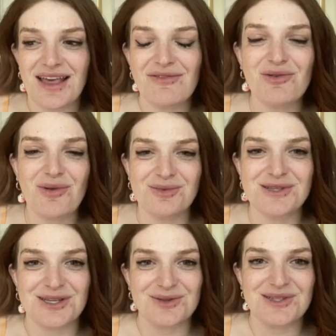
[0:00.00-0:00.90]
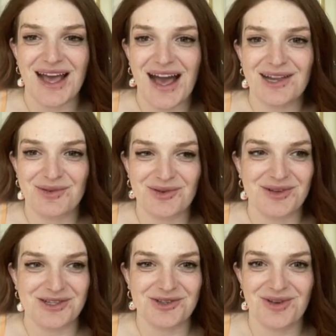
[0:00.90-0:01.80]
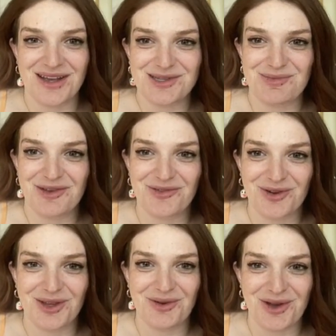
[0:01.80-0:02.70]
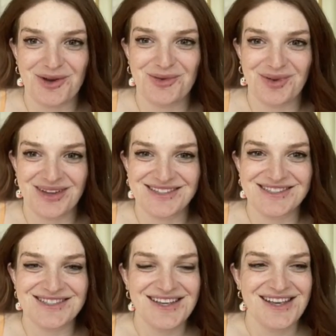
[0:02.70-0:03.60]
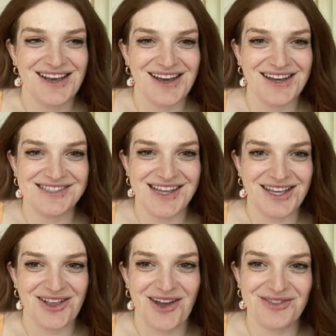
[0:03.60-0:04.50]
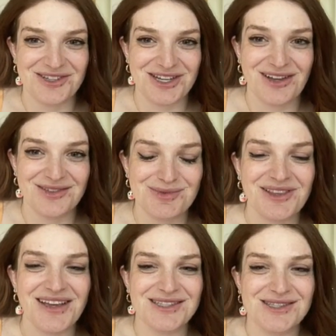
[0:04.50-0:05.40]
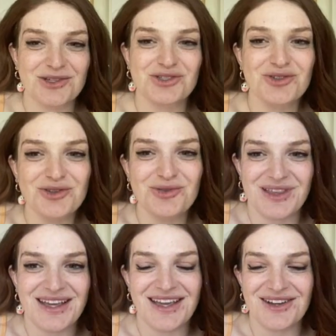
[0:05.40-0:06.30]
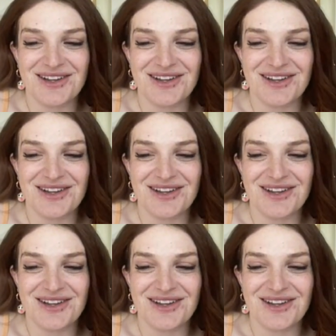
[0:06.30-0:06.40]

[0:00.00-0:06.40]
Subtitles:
was so sad when original recipe Four Loko was taken off the shelves. But the true thing here is it's